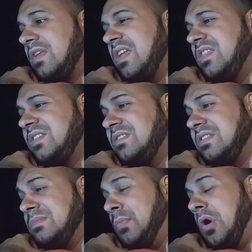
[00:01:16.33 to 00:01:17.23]
And this
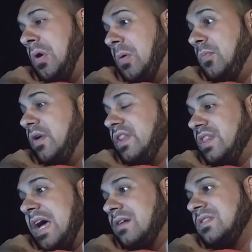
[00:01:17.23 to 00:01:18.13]
is poem
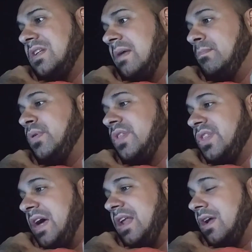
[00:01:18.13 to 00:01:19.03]
1000 and
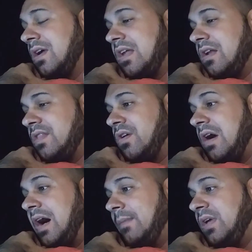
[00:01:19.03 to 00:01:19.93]
pathetic. Get another
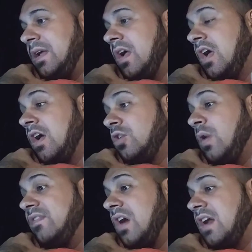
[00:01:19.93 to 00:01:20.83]
hobby. You
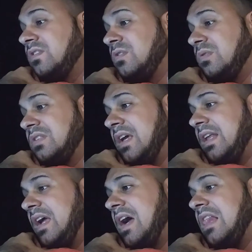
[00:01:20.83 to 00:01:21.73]
have gotten too
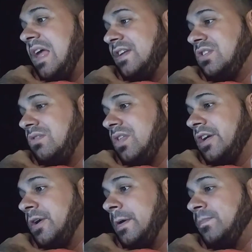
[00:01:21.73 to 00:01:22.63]
skinny. I liked you
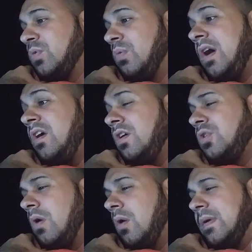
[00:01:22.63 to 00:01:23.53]
thicker. Why are
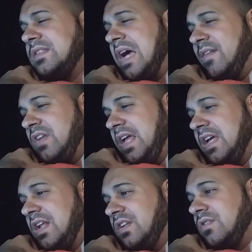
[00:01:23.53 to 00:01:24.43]
you always half
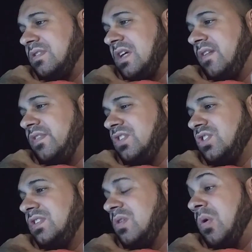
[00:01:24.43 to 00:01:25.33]
naked in your selfies?
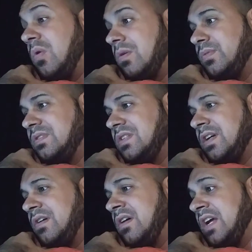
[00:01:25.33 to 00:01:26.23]
She's a horrible
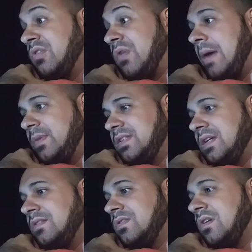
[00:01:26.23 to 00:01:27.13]
singer and a crappy
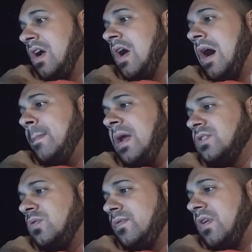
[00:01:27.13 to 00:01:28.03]
dancer. I'm not
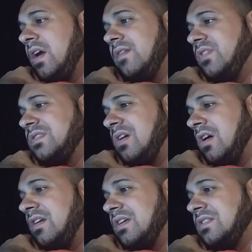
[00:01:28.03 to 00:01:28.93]
too fond of this
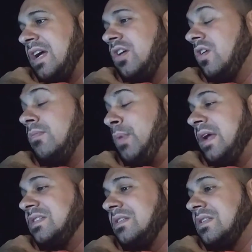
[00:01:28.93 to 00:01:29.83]
artist. I could have
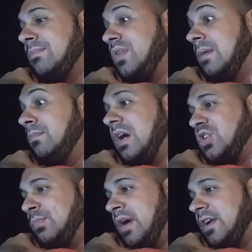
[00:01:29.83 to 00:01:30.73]
painted something
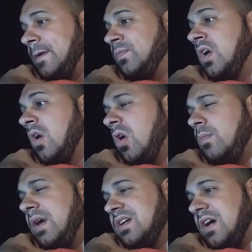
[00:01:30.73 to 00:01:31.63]
much better. Oh
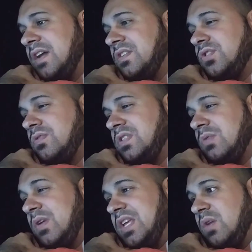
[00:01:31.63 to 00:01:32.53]
my god, did you see
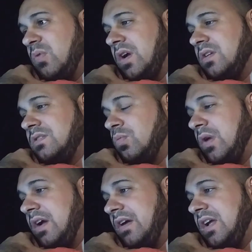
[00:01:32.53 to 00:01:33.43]
what he wears
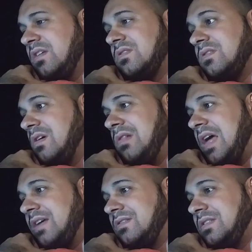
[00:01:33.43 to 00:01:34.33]
wearing so
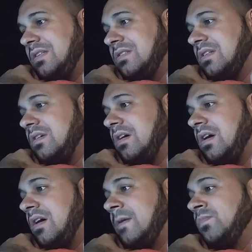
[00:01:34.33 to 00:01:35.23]
last season?
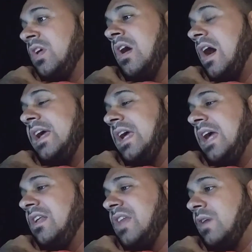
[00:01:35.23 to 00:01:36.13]
Ugh. I
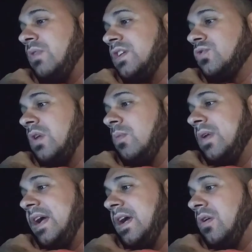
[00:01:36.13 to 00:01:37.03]
hated that restaurant. When
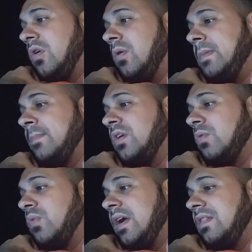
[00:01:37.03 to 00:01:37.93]
I get home, I'm going to
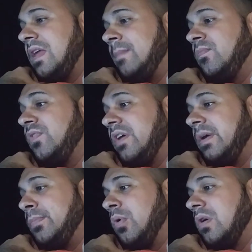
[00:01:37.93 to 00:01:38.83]
rate them
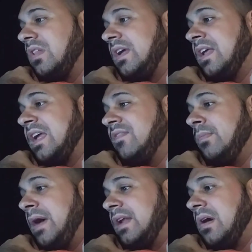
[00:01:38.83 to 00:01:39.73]
very poorly and give a
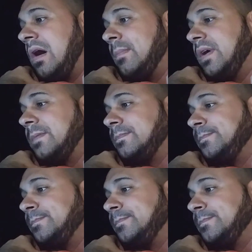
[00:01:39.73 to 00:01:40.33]
bad comment.